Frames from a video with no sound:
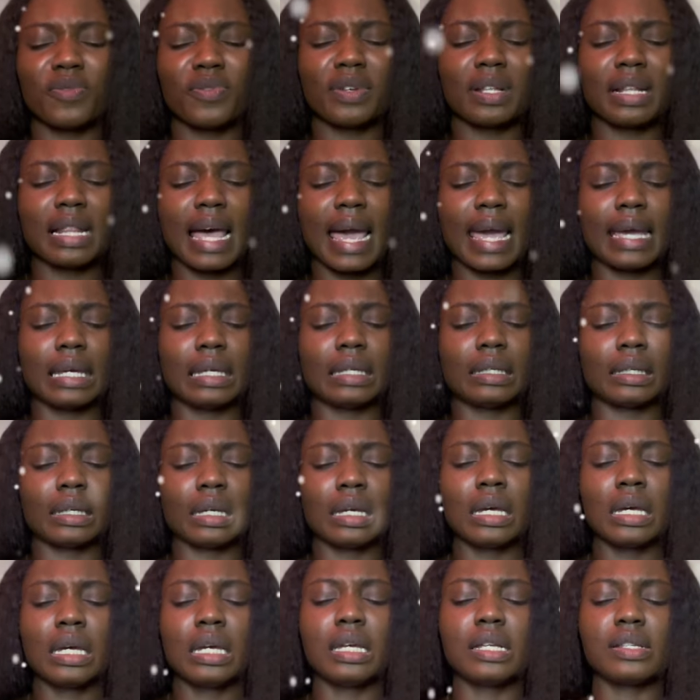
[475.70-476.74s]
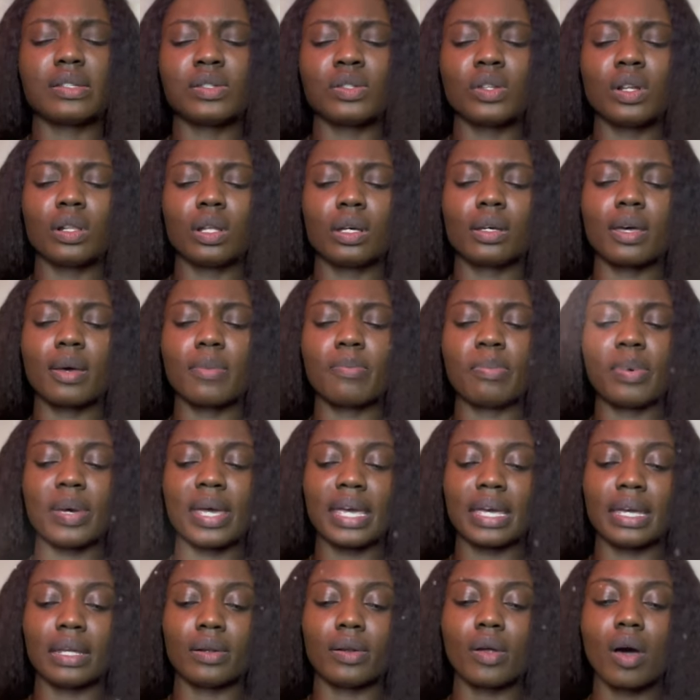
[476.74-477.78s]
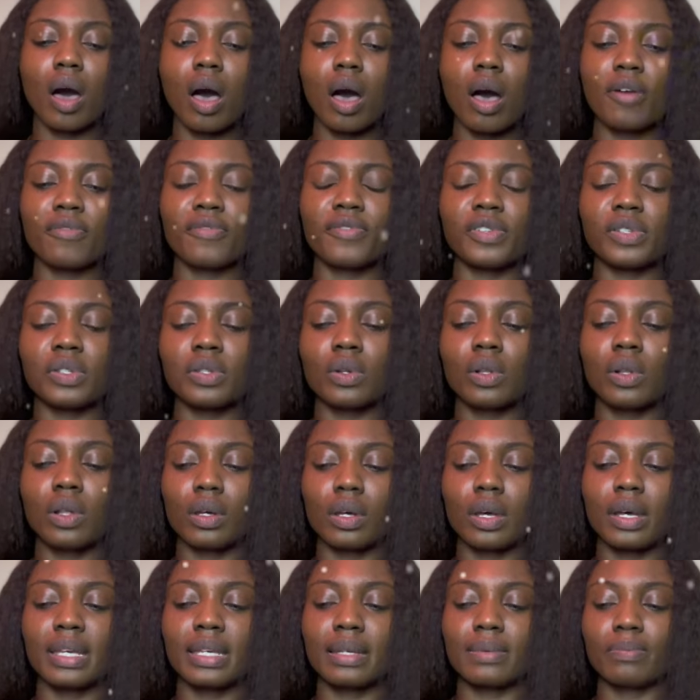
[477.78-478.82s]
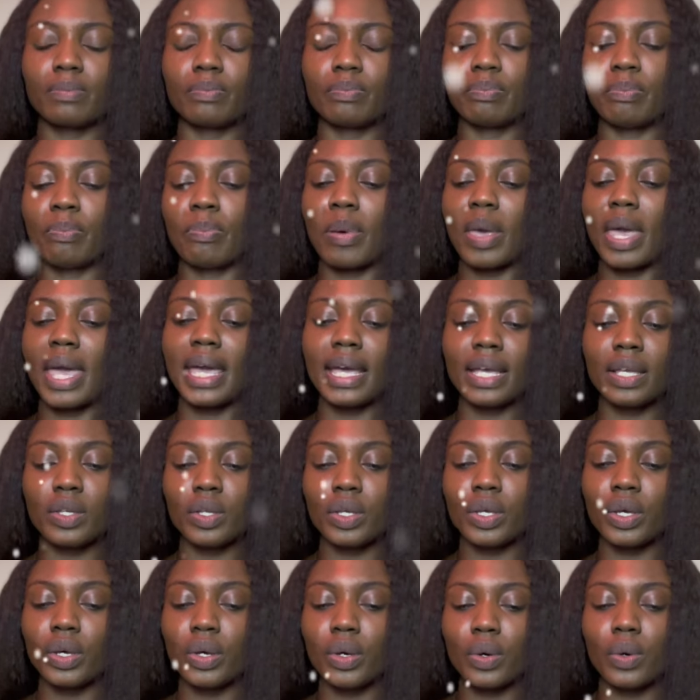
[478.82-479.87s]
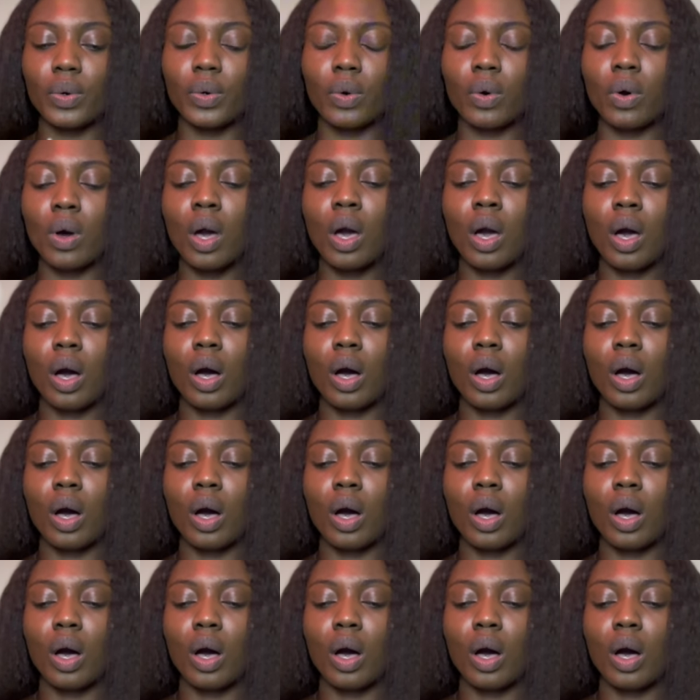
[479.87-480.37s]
feel like it's no longer paying off, it's no longer paying you,